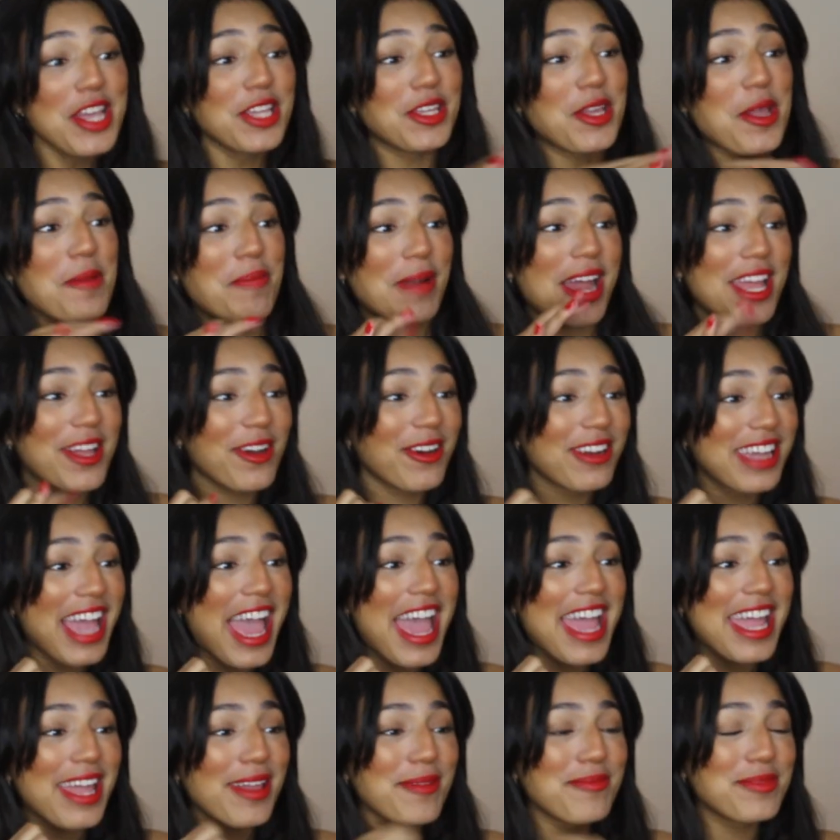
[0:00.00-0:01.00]
you play your
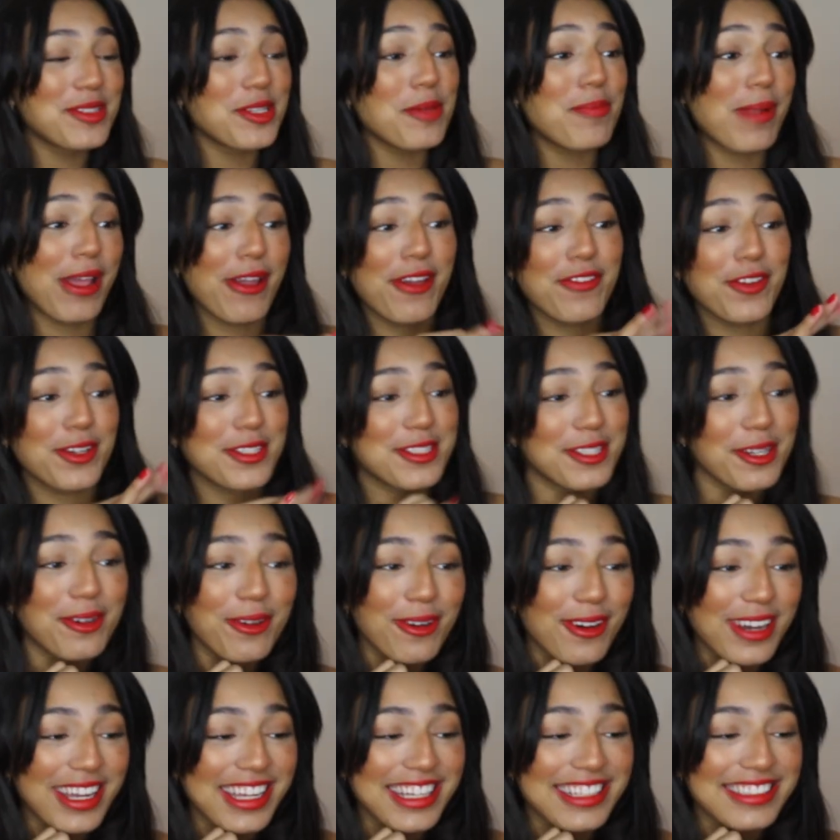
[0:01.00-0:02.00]
games. You play with your
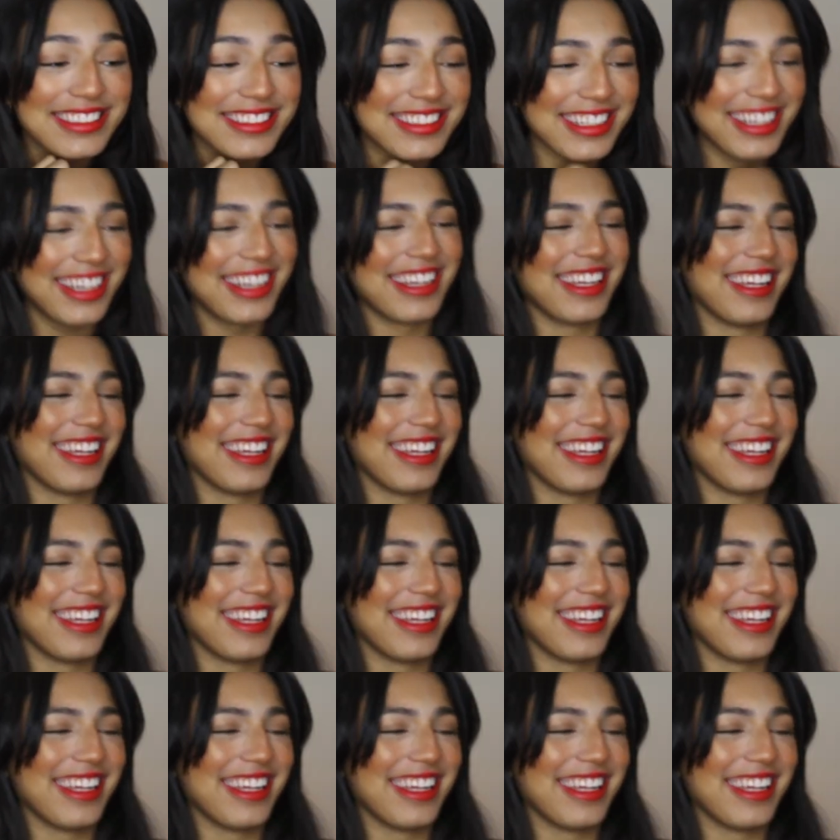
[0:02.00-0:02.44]
toys.